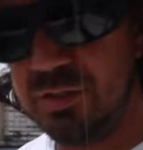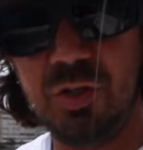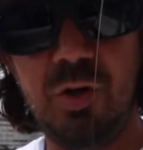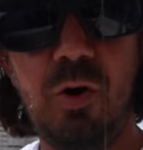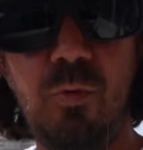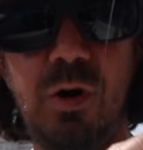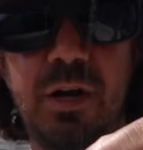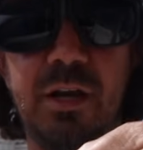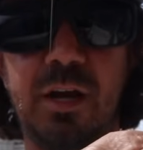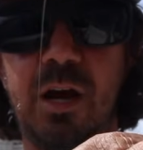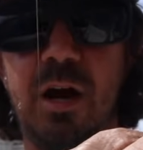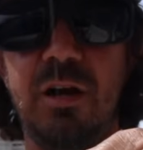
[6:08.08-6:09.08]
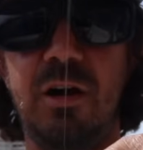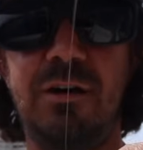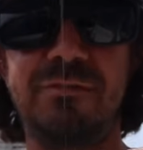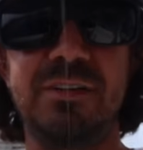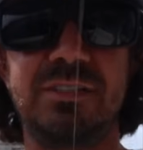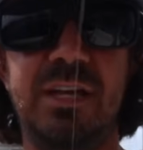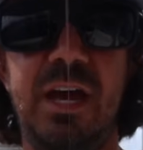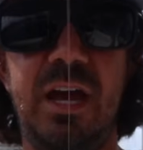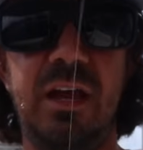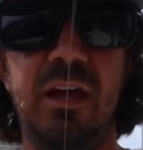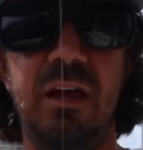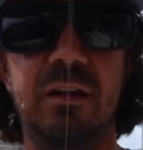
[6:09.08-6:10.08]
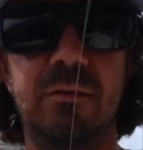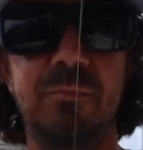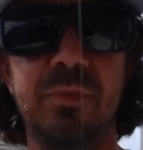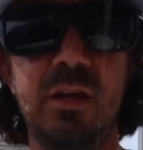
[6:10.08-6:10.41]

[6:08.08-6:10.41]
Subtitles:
you don't want to cut off this tag end.